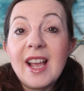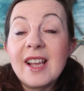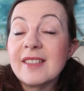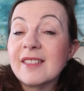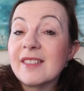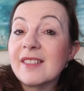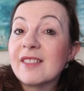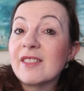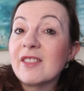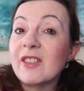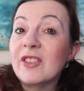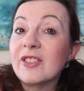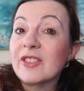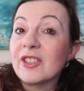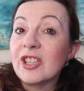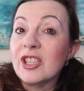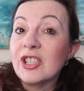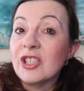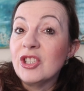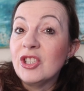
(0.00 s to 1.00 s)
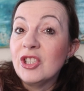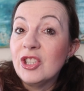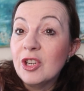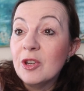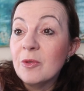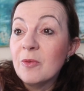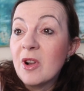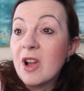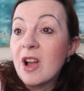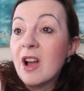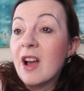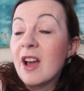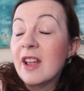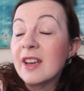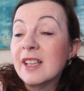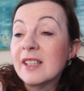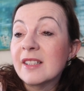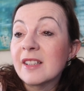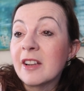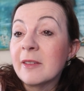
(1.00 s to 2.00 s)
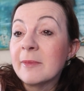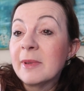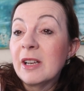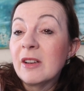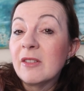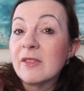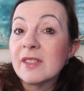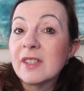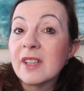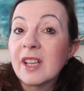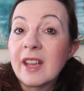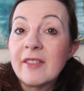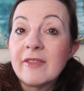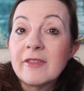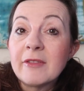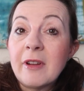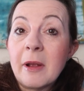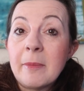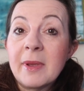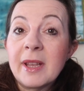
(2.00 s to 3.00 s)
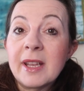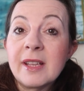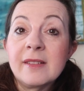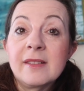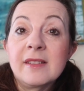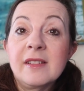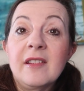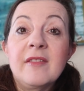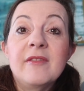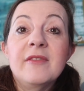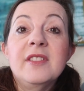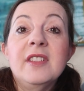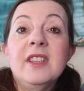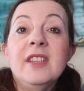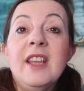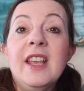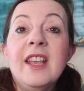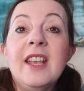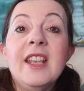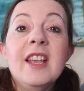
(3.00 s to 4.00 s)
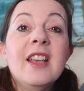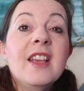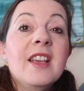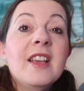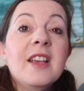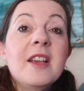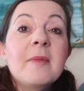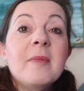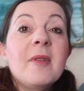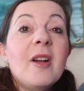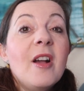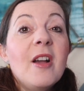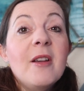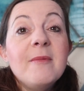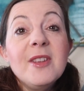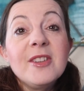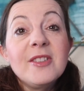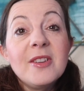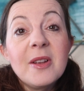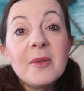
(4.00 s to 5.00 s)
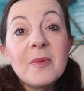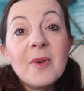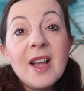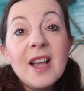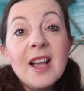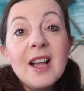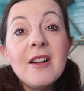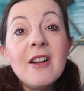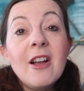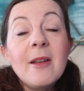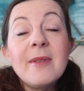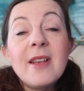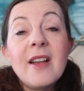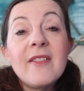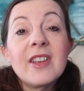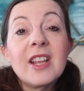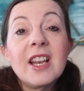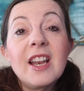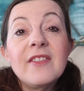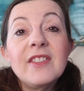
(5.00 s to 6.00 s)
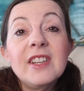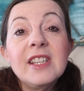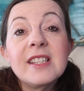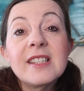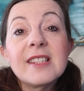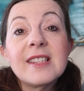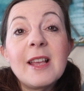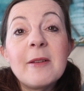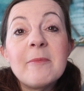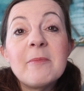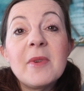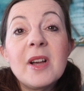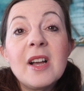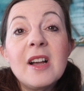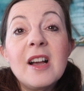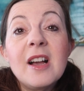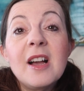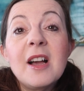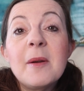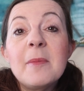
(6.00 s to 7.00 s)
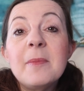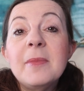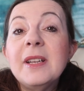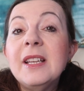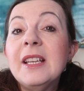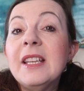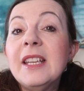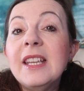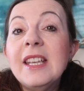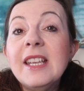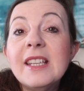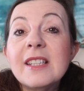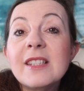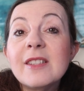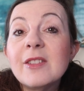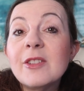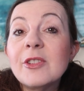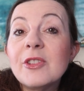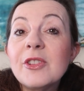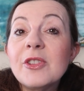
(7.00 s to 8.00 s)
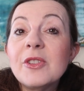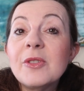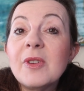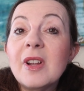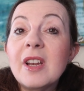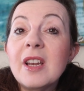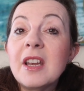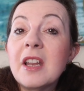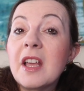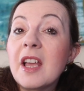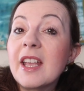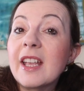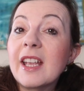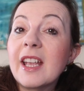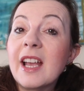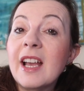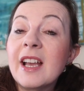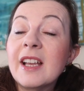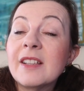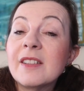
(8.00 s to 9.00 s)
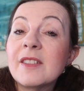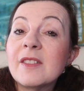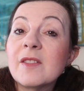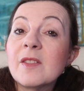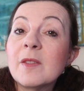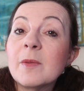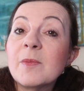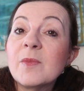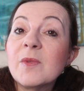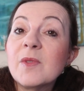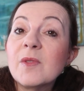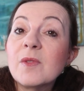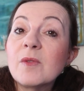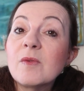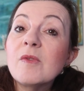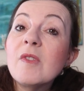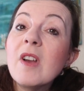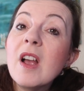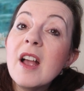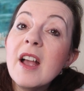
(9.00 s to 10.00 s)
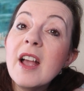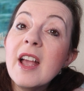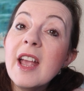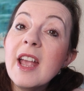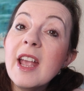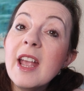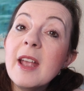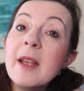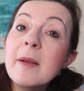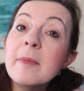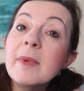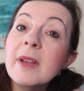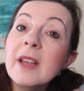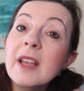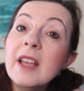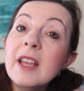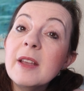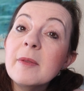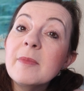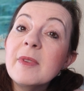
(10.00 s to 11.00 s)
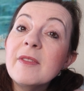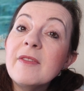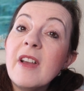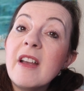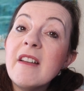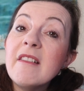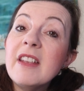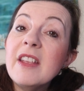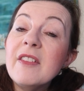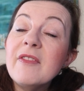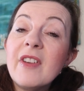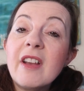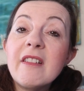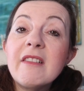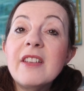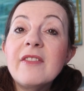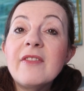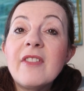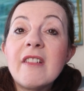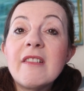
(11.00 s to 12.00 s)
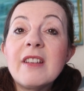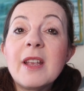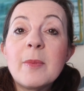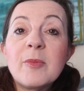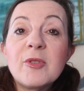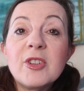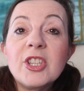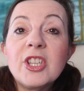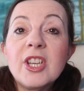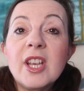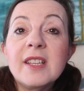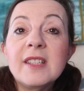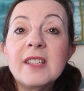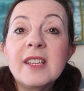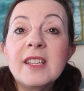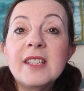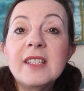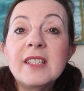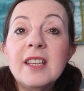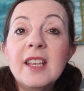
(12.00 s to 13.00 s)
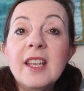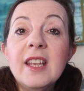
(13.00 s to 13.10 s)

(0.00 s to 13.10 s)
and start a new one. It's gonna be lots of gift wrapping and stuff today. But I hope you're doing well. Hope you're having a lovely December. Please do like and subscribe. be very, very, very appreciated.